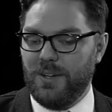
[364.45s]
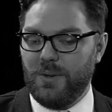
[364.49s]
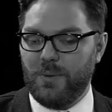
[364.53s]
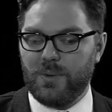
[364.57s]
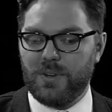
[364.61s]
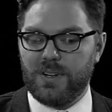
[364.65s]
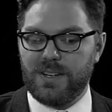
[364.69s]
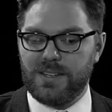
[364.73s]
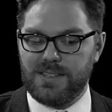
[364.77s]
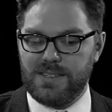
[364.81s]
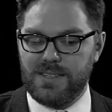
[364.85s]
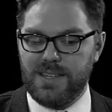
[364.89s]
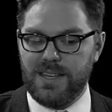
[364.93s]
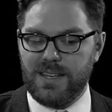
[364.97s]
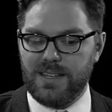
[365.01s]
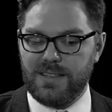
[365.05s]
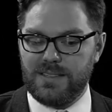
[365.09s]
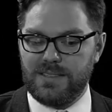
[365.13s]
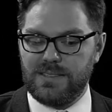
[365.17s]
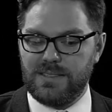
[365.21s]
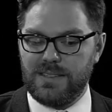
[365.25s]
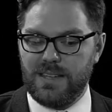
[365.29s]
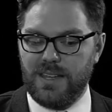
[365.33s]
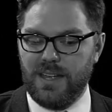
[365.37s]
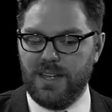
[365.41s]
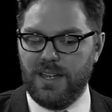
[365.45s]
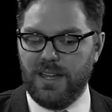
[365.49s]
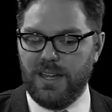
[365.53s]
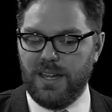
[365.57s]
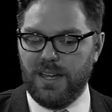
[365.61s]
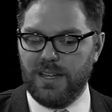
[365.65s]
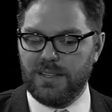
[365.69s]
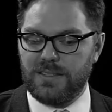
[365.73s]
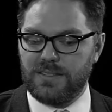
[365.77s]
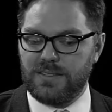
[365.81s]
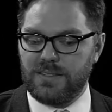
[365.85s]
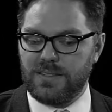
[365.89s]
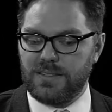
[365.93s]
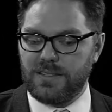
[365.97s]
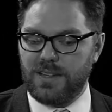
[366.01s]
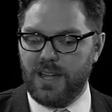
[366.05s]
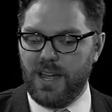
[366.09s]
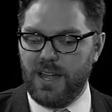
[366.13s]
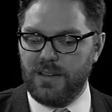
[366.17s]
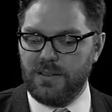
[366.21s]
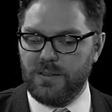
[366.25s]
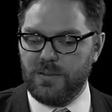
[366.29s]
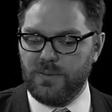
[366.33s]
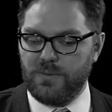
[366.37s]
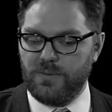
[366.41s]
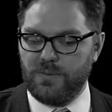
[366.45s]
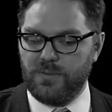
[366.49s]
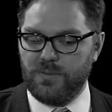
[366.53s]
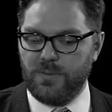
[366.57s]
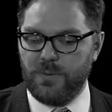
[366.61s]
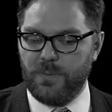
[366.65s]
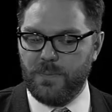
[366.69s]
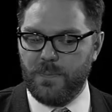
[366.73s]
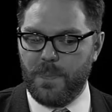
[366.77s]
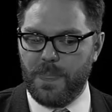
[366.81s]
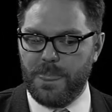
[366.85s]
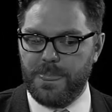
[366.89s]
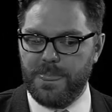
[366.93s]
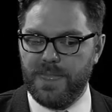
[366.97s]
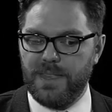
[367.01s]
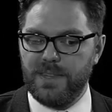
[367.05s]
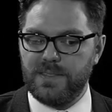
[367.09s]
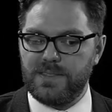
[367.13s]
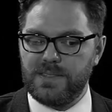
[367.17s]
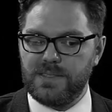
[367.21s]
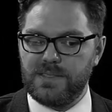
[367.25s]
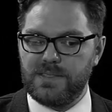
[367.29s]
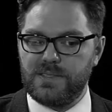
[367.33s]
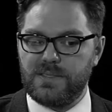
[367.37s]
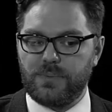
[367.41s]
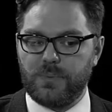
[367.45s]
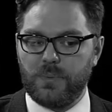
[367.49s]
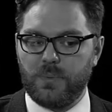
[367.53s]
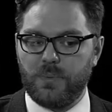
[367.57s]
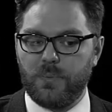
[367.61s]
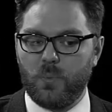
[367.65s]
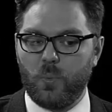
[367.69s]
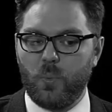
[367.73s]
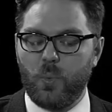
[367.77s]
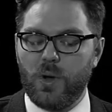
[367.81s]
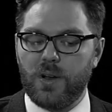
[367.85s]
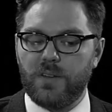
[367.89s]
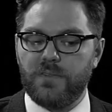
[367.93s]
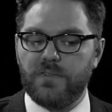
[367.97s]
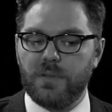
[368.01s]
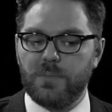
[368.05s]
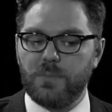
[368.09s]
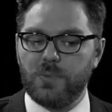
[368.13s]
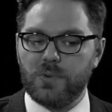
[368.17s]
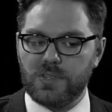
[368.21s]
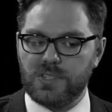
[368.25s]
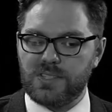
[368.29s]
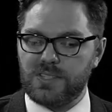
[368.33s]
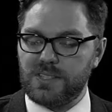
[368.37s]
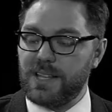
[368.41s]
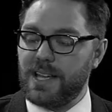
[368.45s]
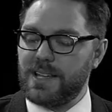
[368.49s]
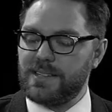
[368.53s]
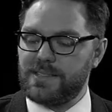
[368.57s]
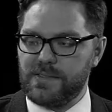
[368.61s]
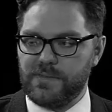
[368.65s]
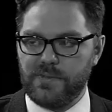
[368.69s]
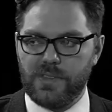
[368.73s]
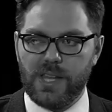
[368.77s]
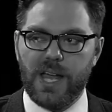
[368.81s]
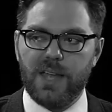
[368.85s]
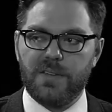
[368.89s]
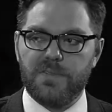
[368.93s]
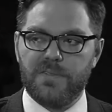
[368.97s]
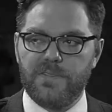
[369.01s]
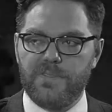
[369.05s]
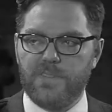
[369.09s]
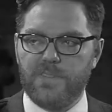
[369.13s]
Whereas this, it's just kind of, this is one of the more slice of life